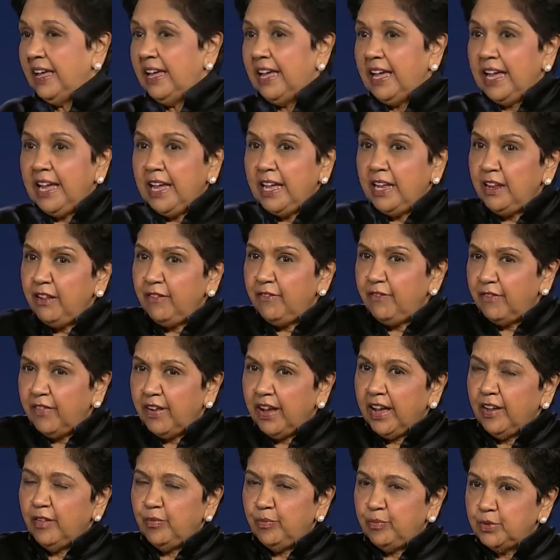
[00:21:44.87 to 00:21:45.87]

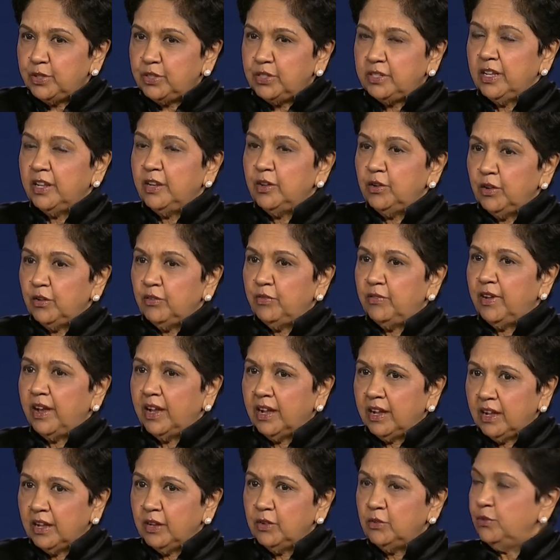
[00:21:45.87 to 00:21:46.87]
85% of our
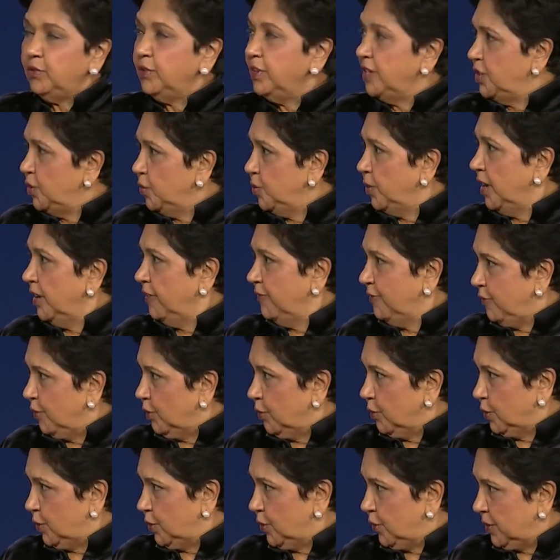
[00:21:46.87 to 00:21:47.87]
country's
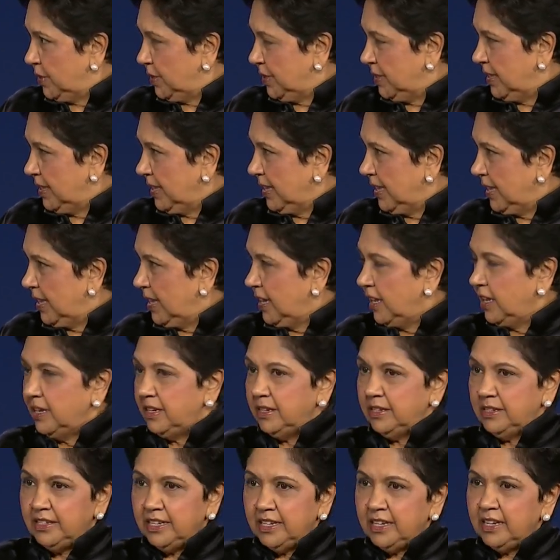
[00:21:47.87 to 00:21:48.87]
workforce
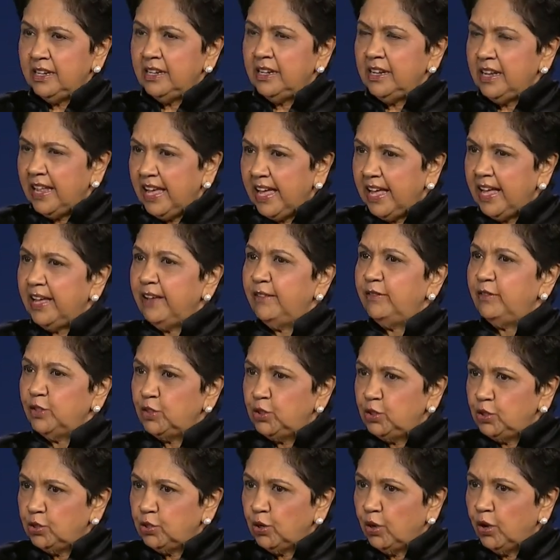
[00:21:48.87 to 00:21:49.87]
didn't have a
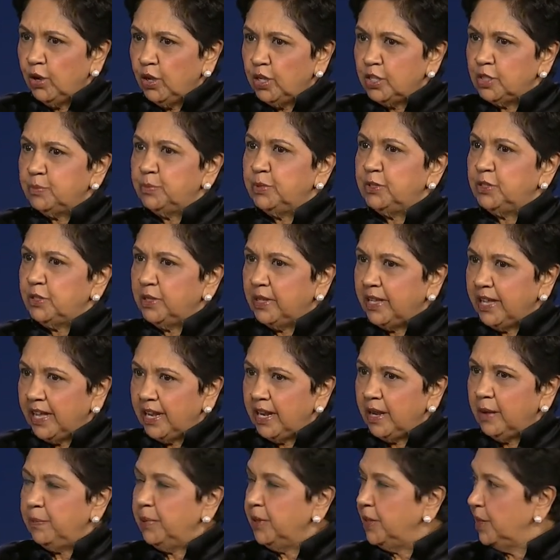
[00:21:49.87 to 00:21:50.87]
choice but to get
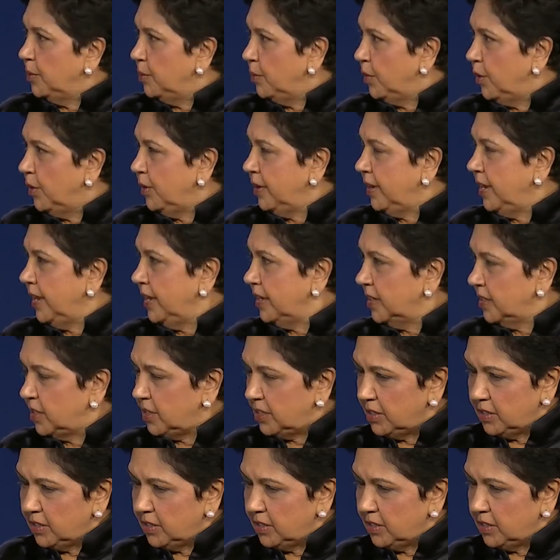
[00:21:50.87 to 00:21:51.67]
up in the morning,